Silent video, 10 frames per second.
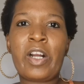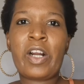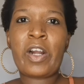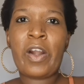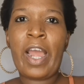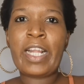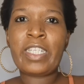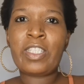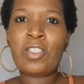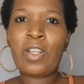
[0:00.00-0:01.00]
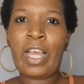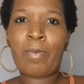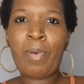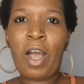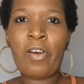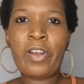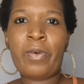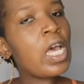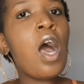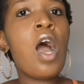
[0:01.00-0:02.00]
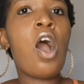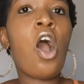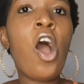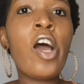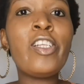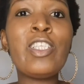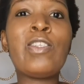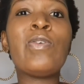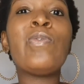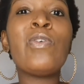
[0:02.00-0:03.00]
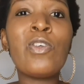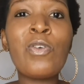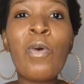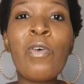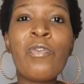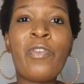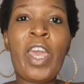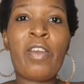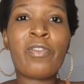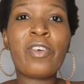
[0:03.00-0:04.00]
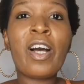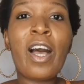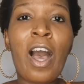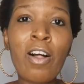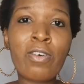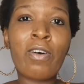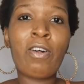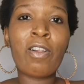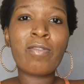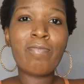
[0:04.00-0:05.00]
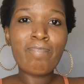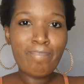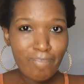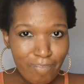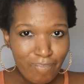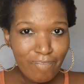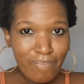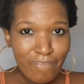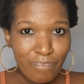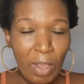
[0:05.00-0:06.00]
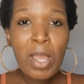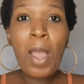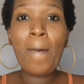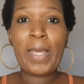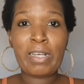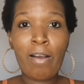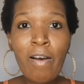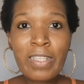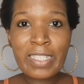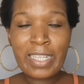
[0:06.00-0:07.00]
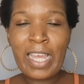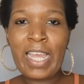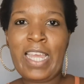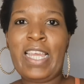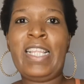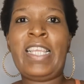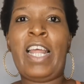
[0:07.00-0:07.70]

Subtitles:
grinded to like powder. On to your fave, alcohol. Because if